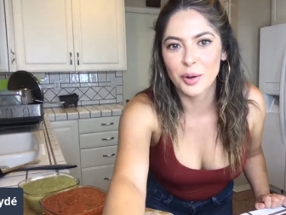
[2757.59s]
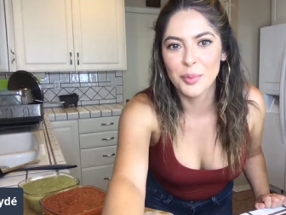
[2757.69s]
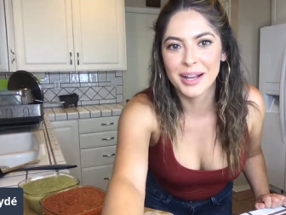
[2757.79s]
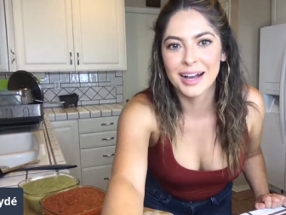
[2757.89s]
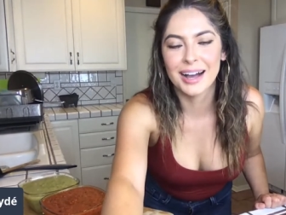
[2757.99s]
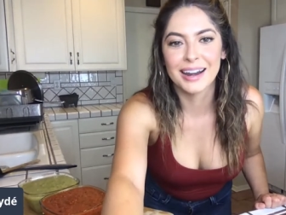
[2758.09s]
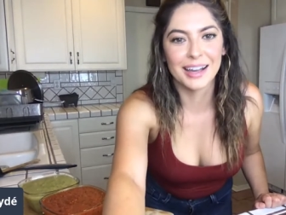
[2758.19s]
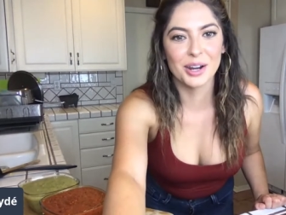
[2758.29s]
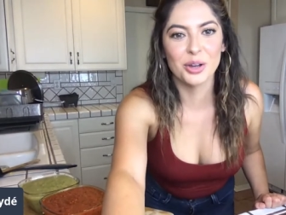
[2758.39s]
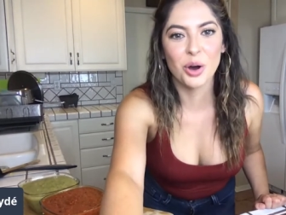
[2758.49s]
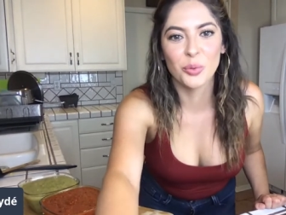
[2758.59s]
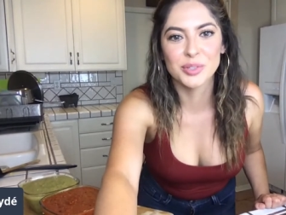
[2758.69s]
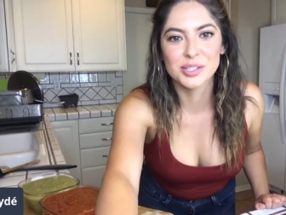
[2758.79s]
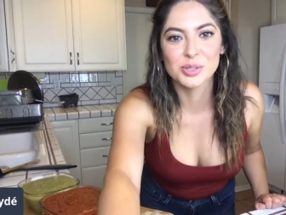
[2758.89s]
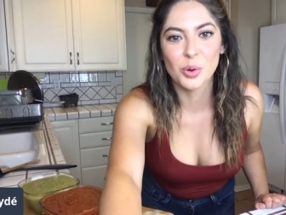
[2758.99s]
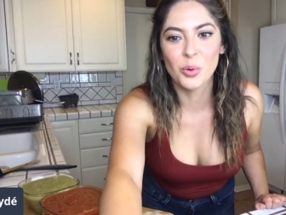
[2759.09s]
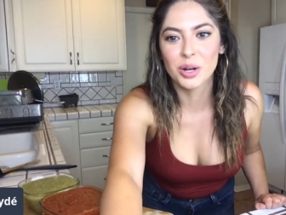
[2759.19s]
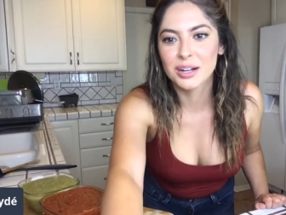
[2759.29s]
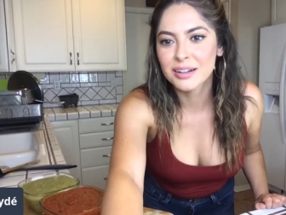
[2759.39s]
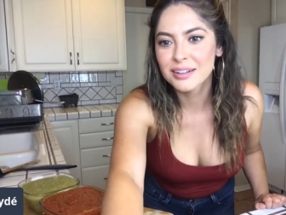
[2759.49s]
Oh my God, I gotta go. What's the
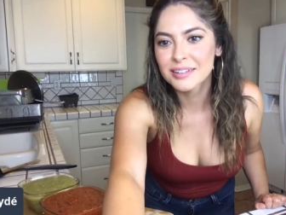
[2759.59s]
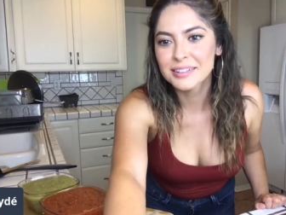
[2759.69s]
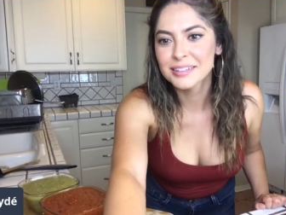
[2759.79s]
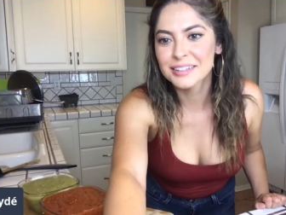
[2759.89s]
score?